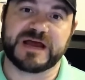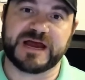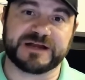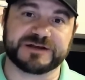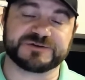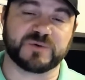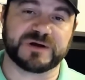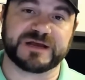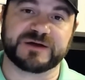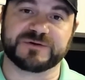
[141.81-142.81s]

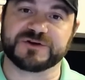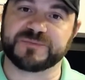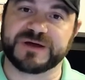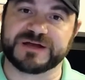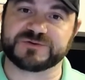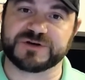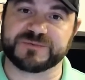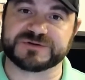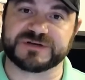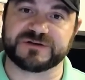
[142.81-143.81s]
80-20, when you're paying
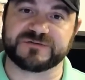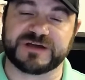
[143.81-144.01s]
20% of